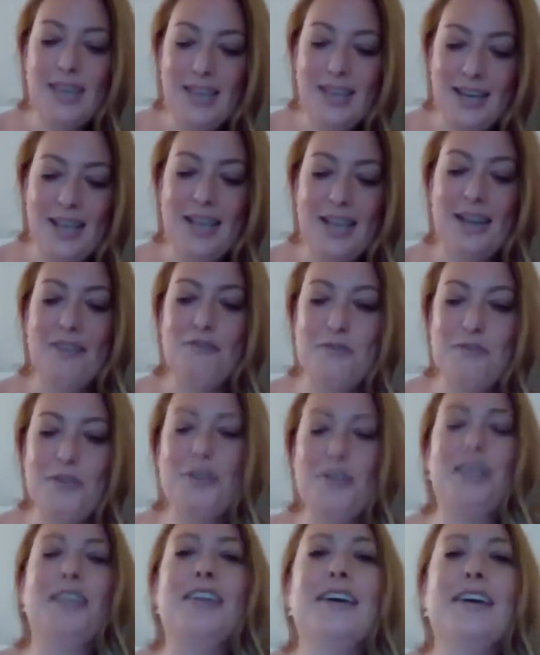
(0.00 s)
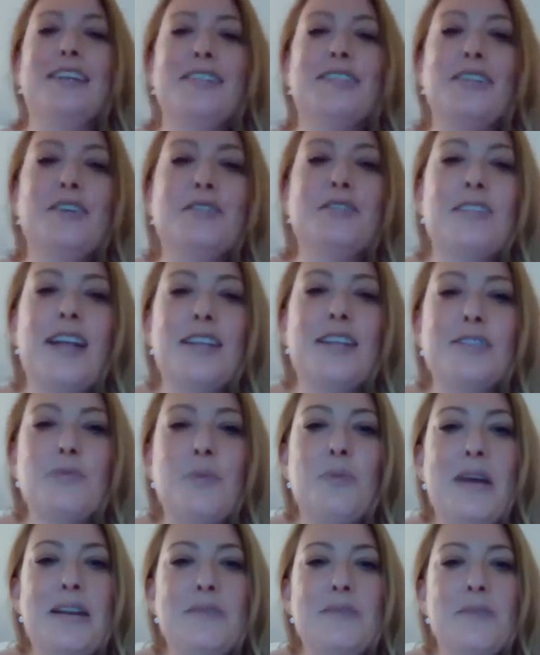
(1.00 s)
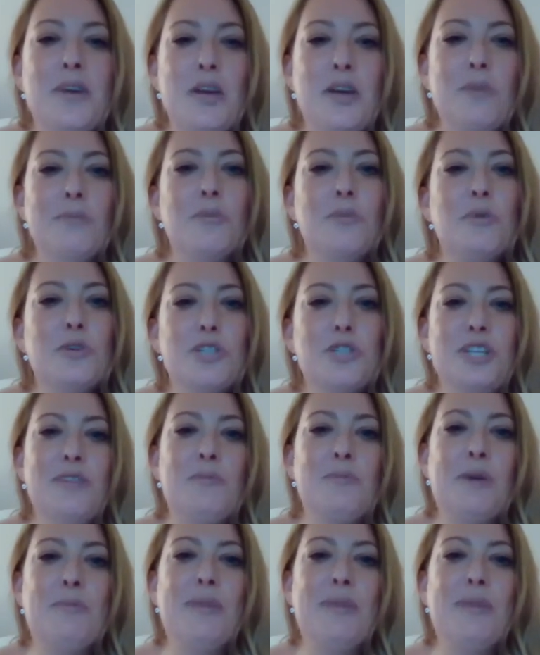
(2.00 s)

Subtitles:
in it fully then, because that's when more shift,